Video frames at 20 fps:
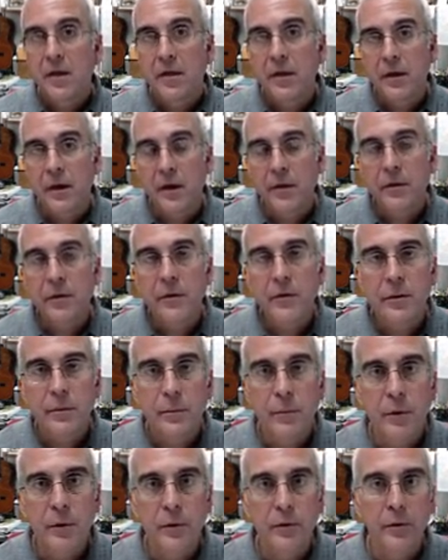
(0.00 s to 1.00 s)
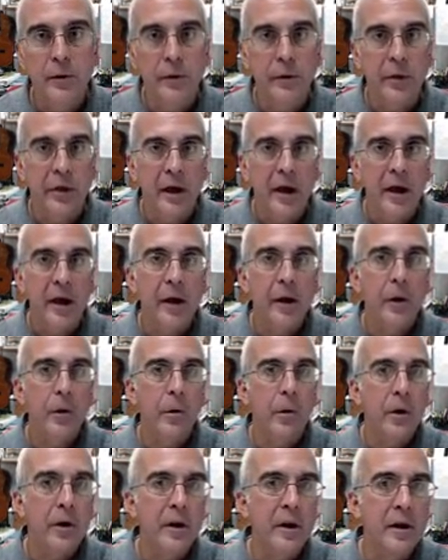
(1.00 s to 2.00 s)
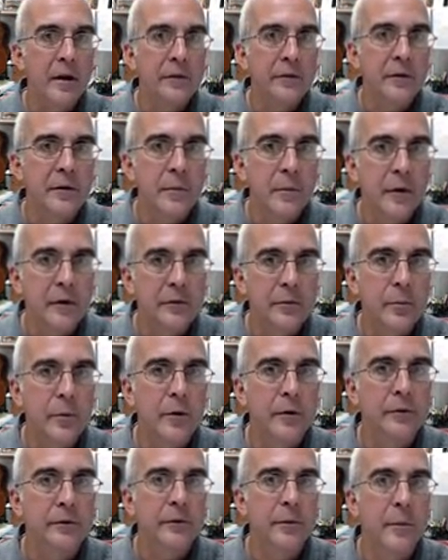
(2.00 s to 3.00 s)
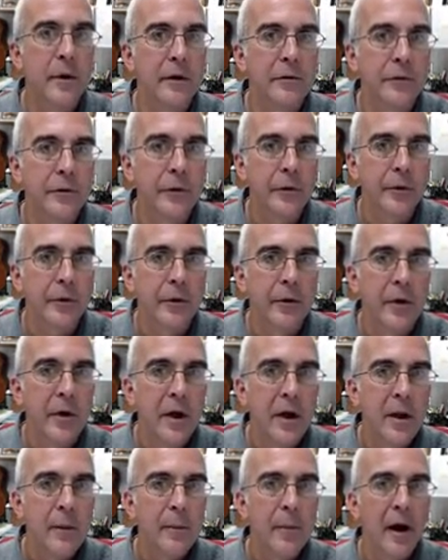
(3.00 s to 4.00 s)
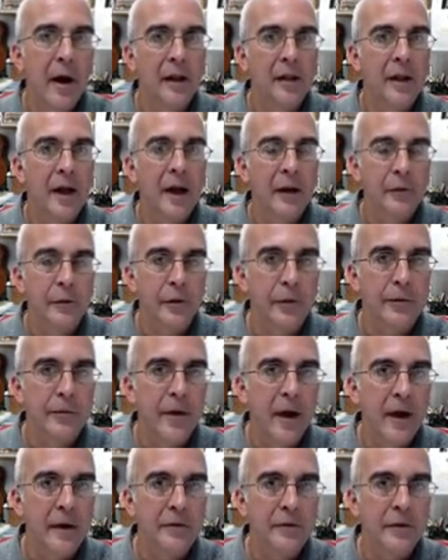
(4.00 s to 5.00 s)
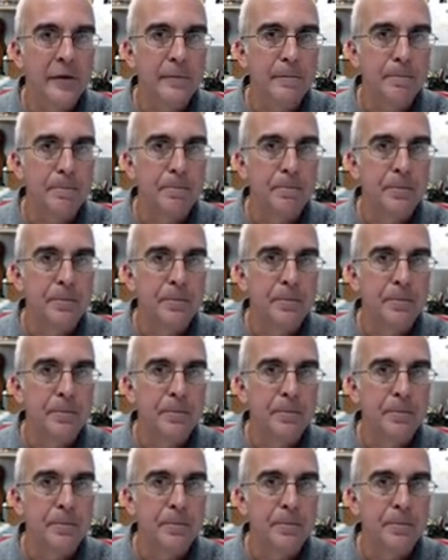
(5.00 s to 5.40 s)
The other motor nuclei are organized in a much more symmetrical bilateral fashion.